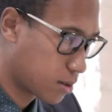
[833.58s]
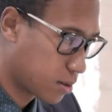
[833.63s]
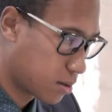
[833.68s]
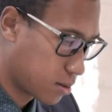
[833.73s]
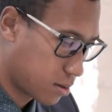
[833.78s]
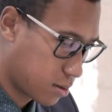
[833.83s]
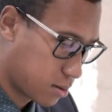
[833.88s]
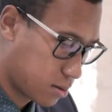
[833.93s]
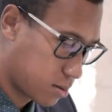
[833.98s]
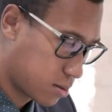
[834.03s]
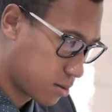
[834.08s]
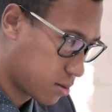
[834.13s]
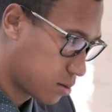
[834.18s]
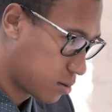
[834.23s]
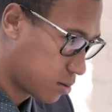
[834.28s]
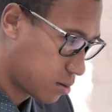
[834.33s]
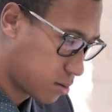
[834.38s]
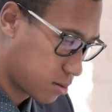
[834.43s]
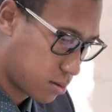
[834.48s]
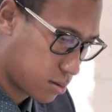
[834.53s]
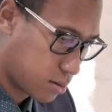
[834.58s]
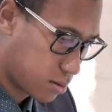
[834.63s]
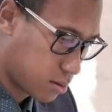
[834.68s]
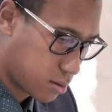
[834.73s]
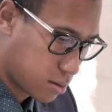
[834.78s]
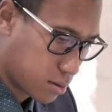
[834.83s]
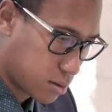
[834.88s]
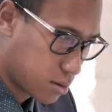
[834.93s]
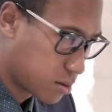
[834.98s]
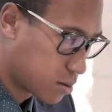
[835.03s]
to set up an account,
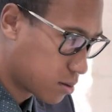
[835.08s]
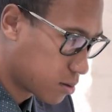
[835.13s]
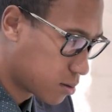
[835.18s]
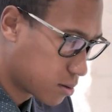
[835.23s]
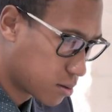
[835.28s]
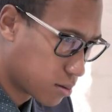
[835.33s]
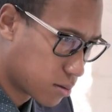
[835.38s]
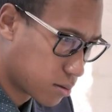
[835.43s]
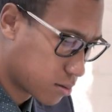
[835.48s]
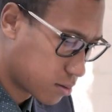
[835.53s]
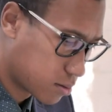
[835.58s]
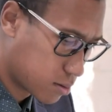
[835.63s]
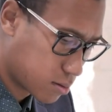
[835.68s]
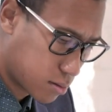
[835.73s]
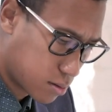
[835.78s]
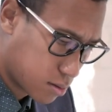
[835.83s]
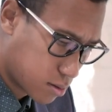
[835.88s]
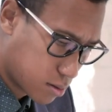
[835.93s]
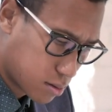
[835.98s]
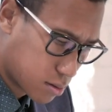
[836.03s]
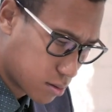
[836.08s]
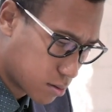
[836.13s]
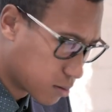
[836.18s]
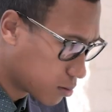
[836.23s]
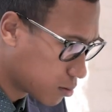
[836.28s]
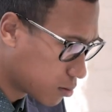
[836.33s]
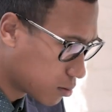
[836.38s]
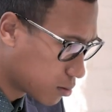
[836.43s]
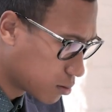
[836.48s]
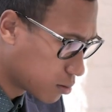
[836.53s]
confirming email, put in
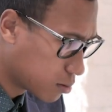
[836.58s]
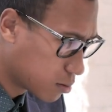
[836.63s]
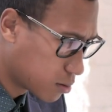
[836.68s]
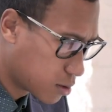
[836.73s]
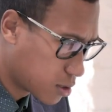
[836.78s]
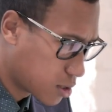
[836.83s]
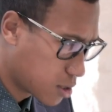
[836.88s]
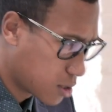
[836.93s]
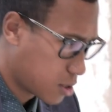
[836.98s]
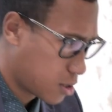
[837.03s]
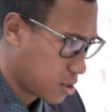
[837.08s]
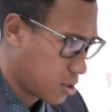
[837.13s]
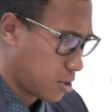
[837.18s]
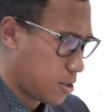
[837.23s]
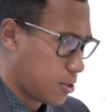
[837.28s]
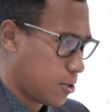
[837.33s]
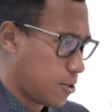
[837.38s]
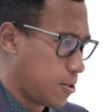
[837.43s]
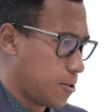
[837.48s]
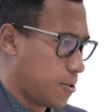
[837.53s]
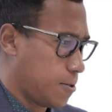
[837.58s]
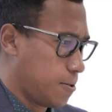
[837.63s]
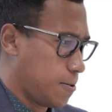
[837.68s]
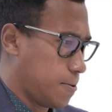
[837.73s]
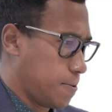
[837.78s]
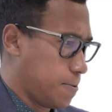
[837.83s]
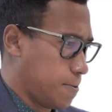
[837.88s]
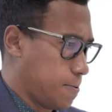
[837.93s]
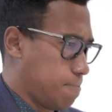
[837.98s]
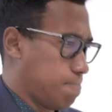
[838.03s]
your card, to actually
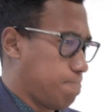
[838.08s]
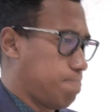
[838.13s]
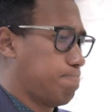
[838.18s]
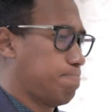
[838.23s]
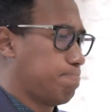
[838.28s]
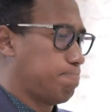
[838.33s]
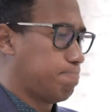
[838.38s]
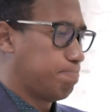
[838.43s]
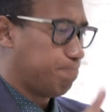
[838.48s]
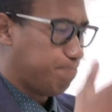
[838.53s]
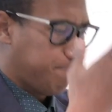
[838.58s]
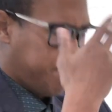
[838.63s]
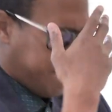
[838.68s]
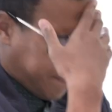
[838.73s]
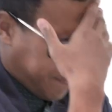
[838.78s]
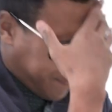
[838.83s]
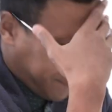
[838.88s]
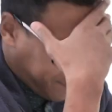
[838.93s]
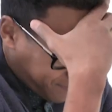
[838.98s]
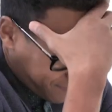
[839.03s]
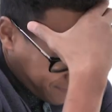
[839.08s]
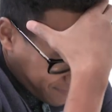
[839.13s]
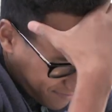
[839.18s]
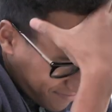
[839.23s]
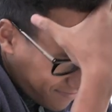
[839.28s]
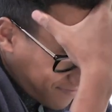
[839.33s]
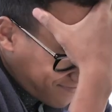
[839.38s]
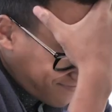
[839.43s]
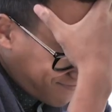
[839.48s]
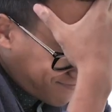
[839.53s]
check out. That's
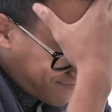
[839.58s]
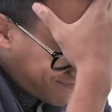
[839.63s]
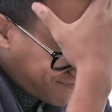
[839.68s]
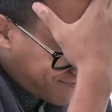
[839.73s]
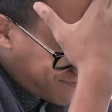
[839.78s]
nonsense. You need to make